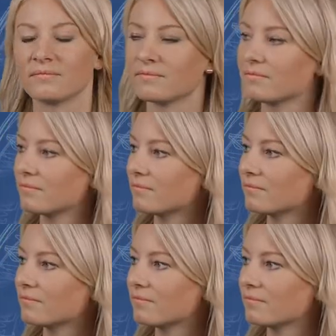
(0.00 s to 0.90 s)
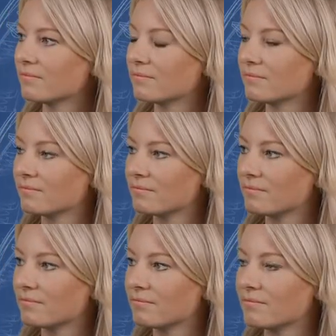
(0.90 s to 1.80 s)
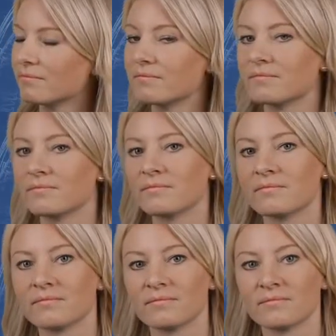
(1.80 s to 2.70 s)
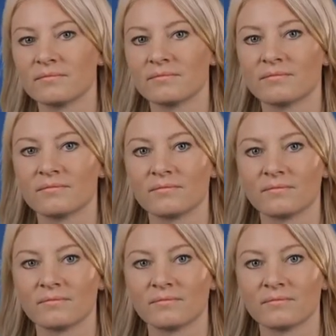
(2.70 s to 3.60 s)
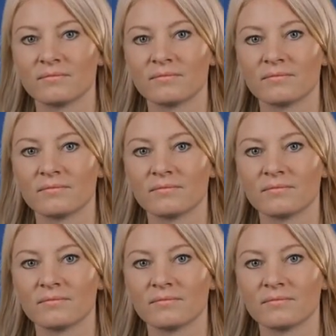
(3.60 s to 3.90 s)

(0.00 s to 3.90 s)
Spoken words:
(not speaking)